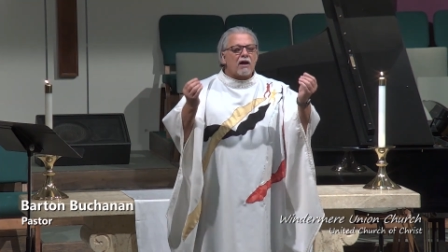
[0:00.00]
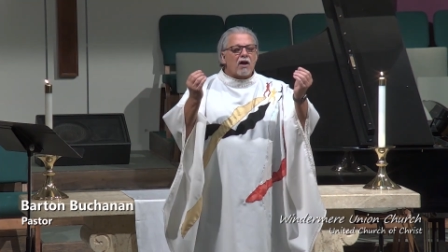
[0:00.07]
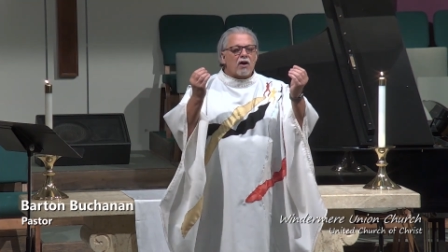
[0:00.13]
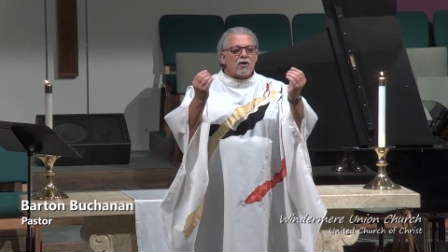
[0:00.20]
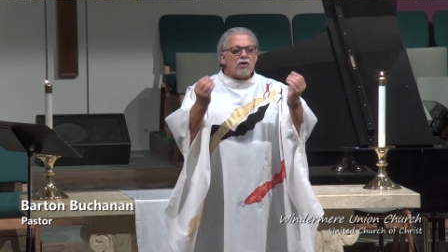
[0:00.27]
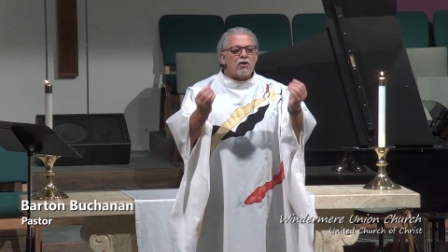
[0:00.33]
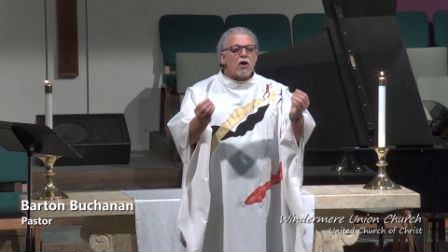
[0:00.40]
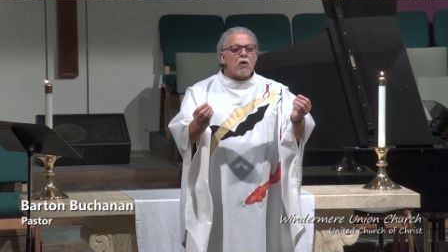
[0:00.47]

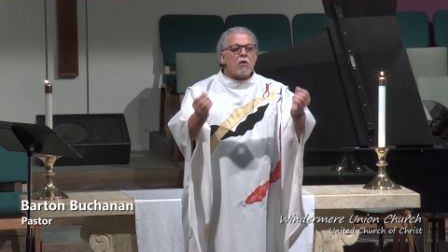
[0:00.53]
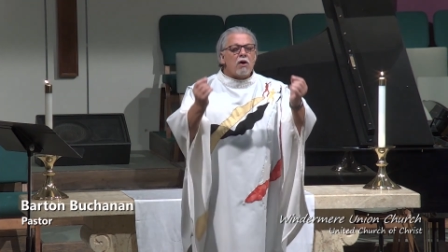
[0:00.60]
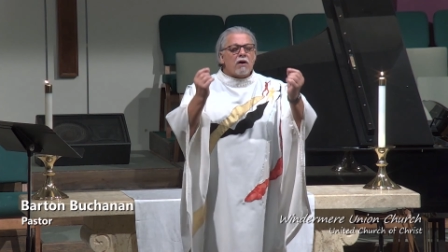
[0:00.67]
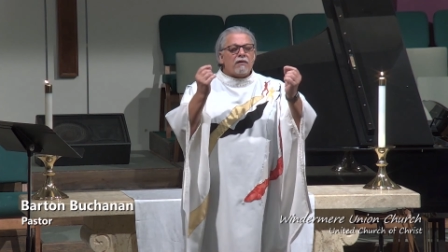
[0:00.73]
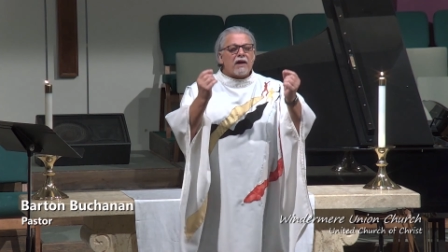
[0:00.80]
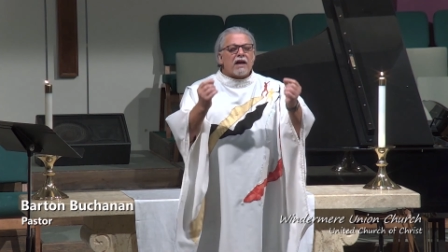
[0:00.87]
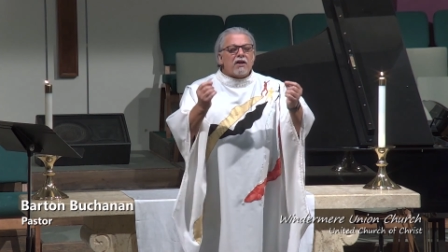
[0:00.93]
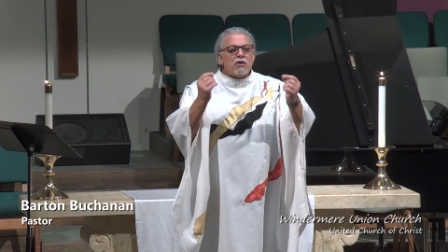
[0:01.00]
know
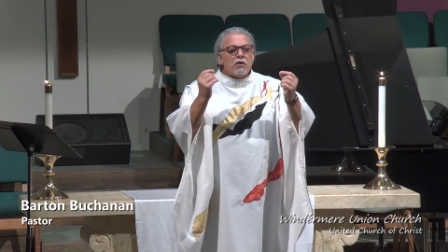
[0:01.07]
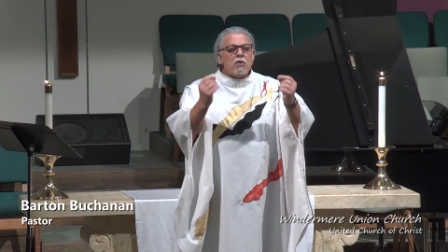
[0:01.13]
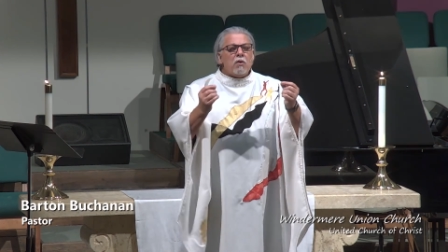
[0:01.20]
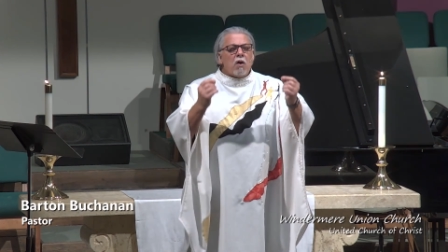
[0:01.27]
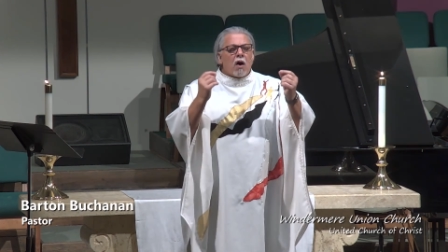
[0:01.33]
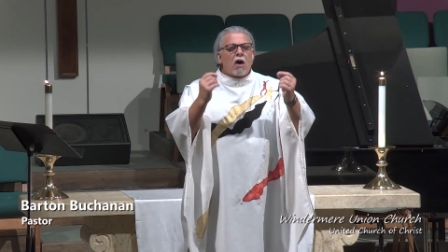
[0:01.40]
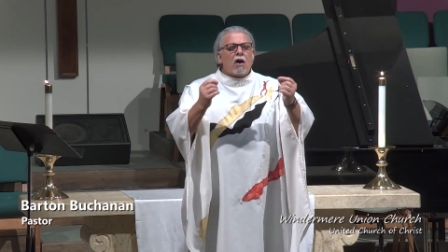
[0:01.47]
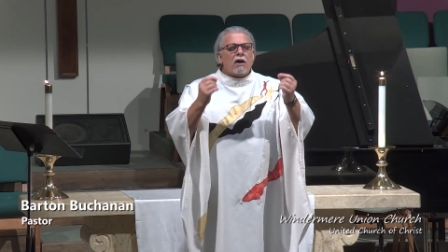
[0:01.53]
that you
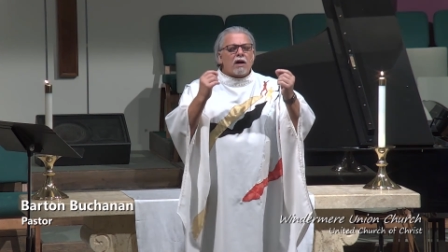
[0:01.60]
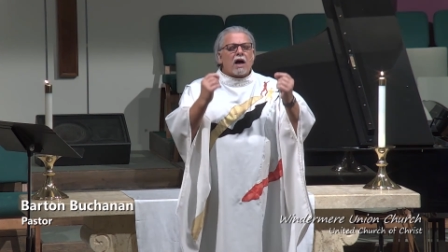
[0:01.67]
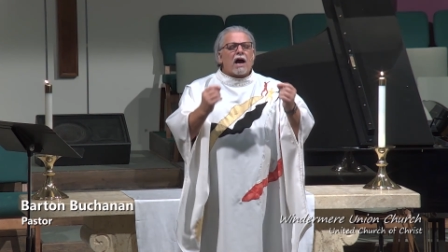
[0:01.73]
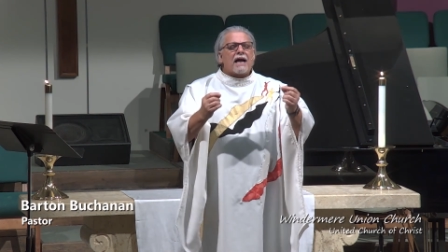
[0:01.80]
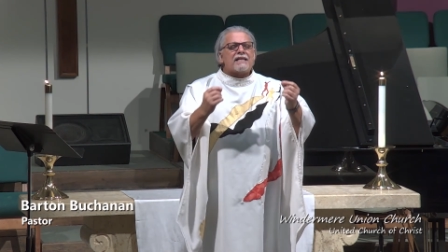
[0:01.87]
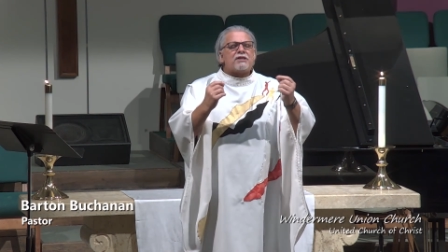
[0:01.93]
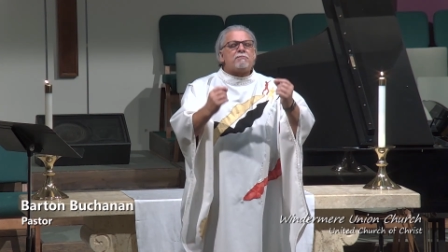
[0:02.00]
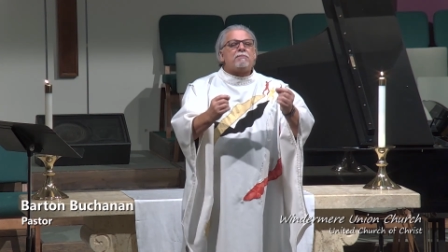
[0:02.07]
are
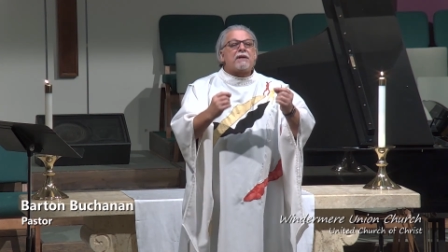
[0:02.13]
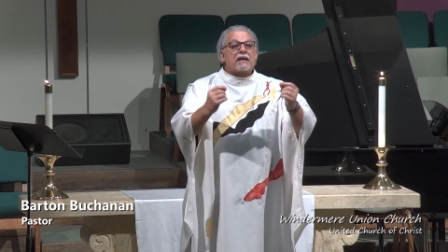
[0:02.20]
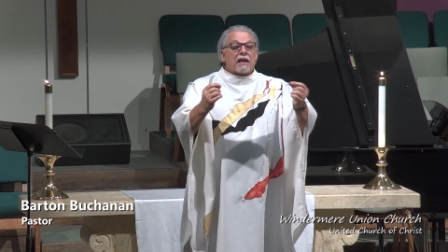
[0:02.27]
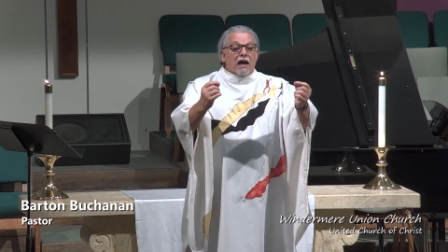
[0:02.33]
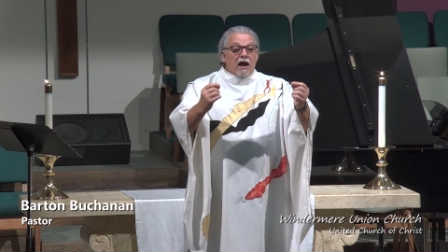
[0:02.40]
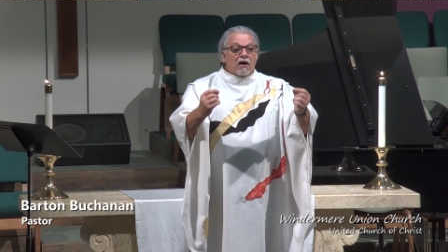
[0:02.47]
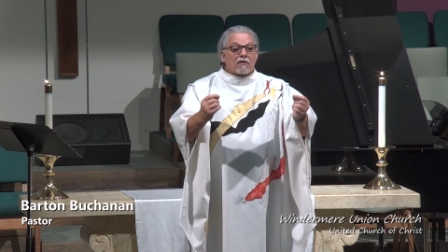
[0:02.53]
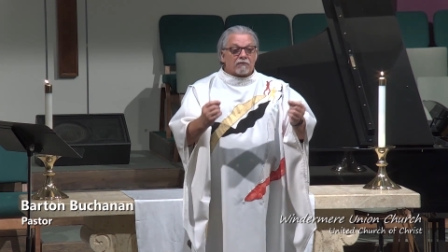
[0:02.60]
God's
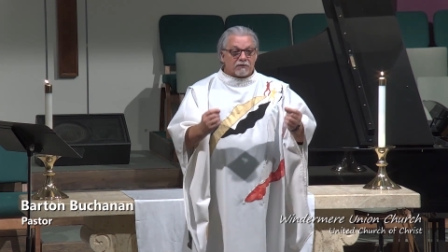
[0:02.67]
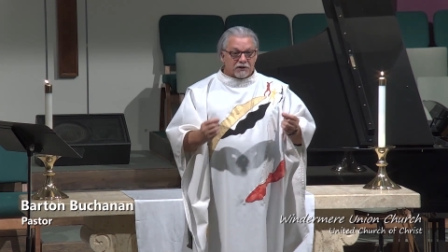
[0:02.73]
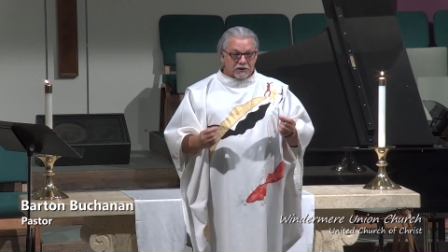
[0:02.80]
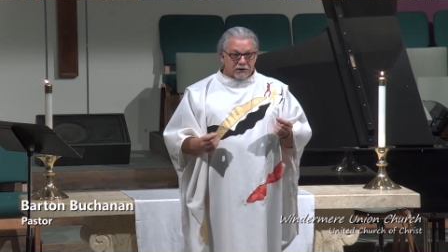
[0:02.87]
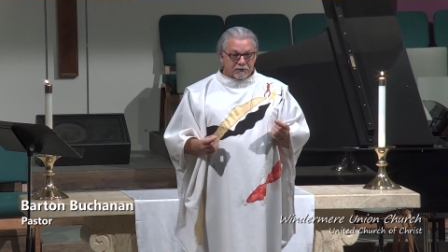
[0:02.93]
beloved.